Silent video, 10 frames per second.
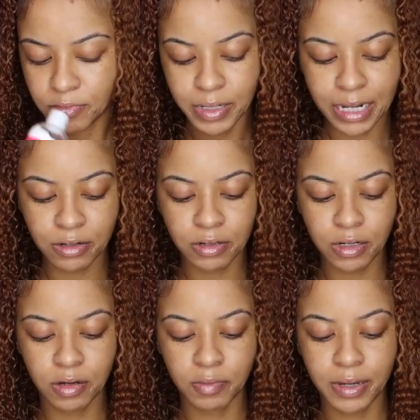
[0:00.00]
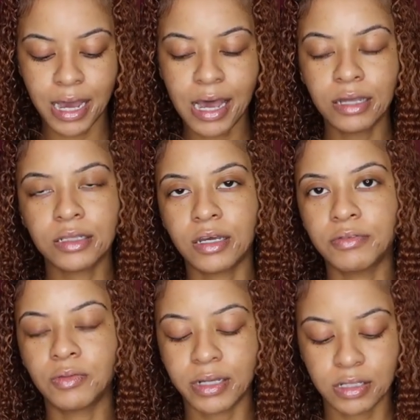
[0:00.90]
but I don't know. But I
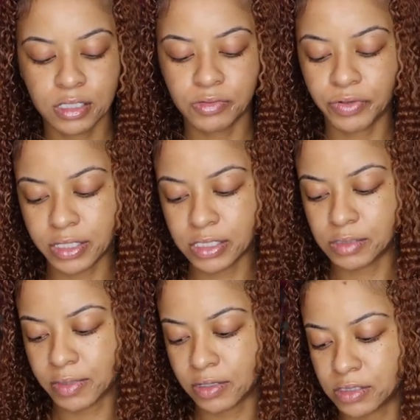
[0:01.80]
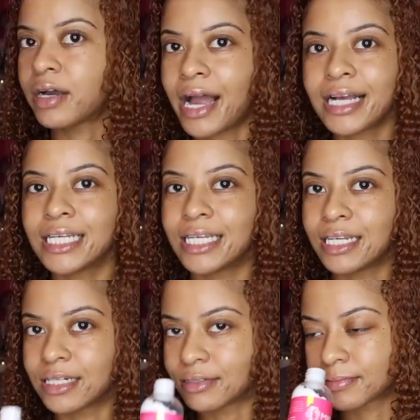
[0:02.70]
love the way this freaking smells. I can
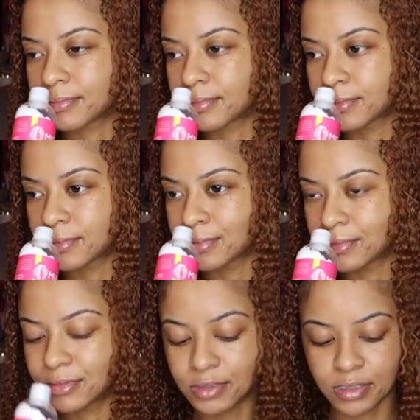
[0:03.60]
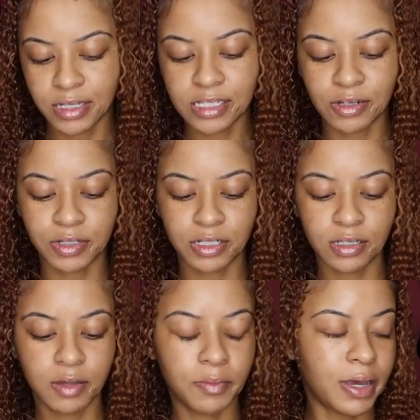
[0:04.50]
eat it. That's
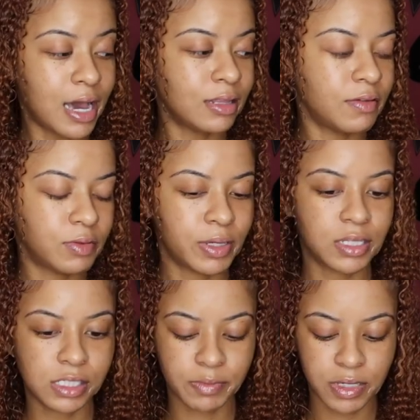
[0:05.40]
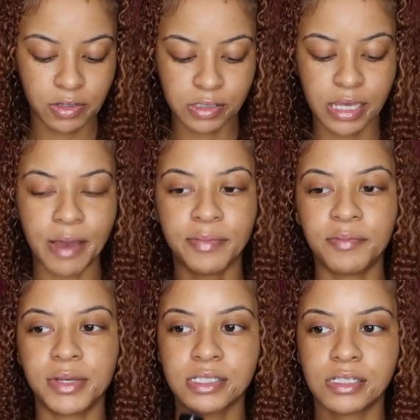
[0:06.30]
OD. But I love the way this smells. I've
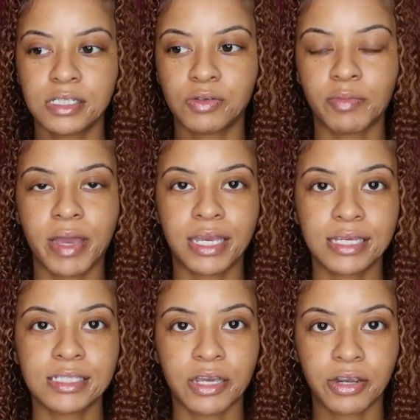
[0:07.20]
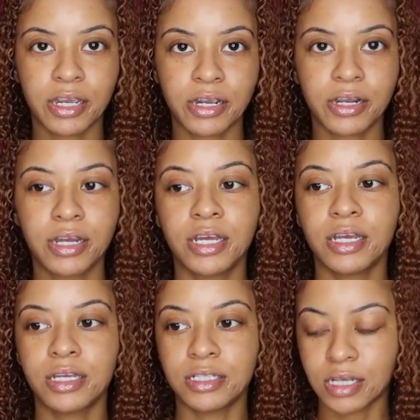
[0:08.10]
been mixing this with my Kinks Hair Care
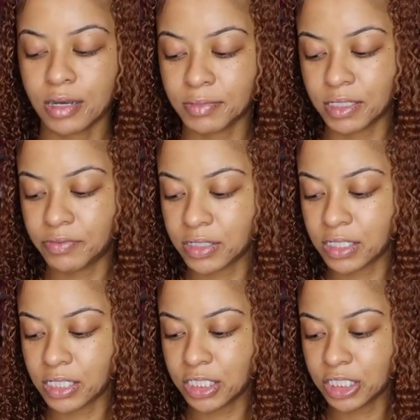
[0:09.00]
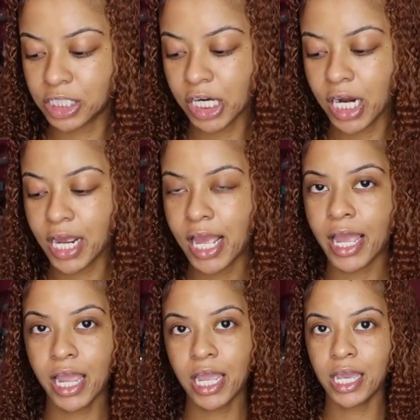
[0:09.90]
leave-in conditioner.
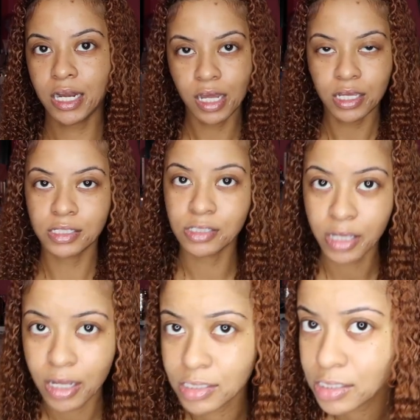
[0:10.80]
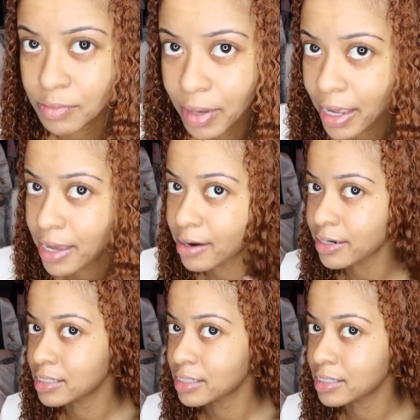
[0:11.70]
And do y'all see, my hair